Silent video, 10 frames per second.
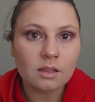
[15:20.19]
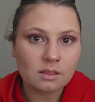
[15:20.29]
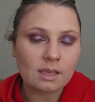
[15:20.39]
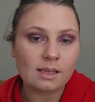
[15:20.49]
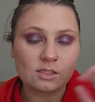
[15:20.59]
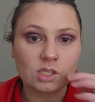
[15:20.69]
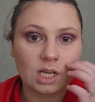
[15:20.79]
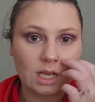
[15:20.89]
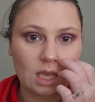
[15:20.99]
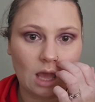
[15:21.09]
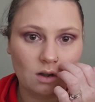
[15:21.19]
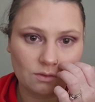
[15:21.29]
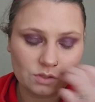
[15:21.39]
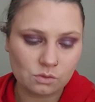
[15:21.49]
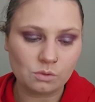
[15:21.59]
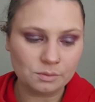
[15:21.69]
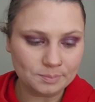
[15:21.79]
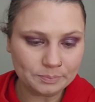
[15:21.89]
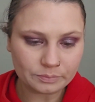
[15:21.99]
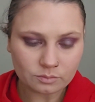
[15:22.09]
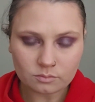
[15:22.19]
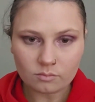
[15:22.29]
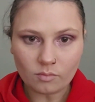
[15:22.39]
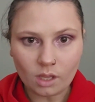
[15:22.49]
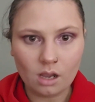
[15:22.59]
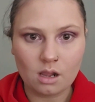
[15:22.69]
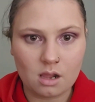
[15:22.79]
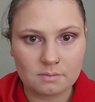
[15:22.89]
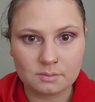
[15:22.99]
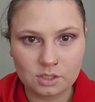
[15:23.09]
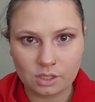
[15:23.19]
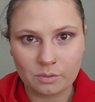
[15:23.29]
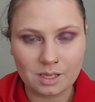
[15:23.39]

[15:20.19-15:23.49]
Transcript: The kids are getting out of school. So